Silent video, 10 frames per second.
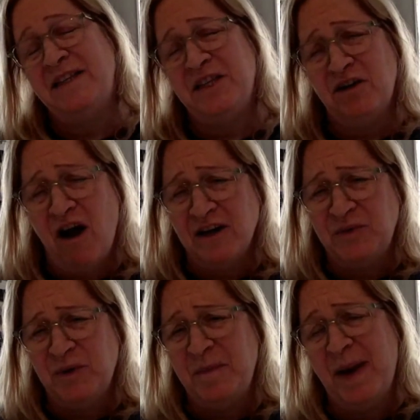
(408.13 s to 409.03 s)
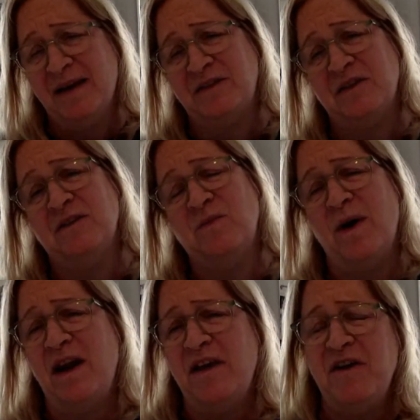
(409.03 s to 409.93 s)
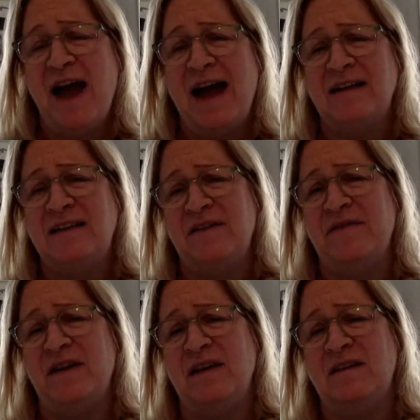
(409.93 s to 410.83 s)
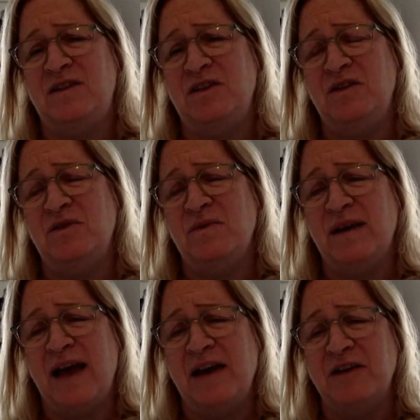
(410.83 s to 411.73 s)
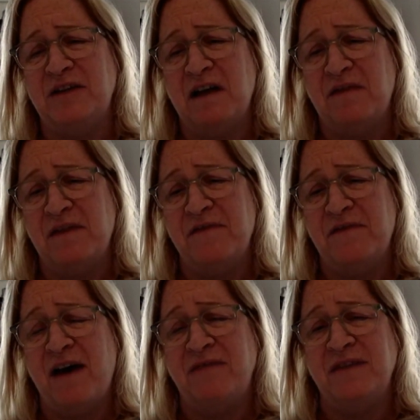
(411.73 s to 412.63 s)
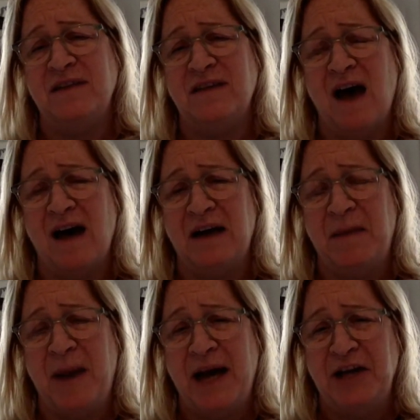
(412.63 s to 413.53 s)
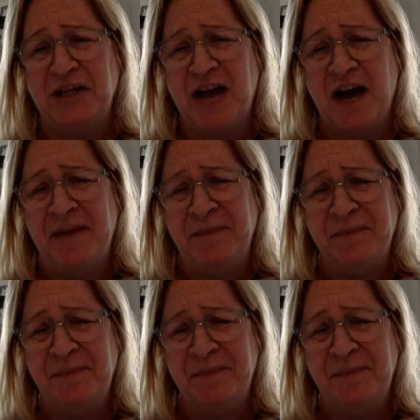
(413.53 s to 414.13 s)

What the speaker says: the crossword puzzles, what other activities do you get yourself involved in to occupy your time?